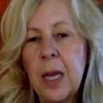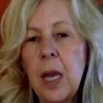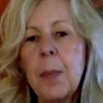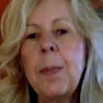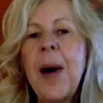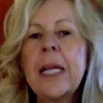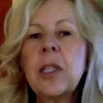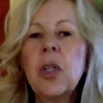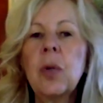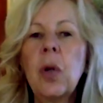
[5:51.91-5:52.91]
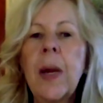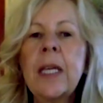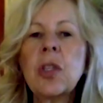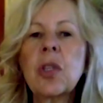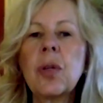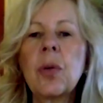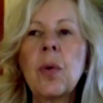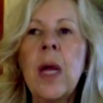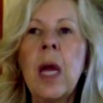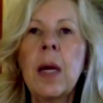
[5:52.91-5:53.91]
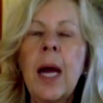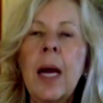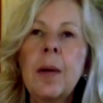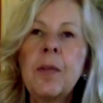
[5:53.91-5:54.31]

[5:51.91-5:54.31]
but you're going to uh,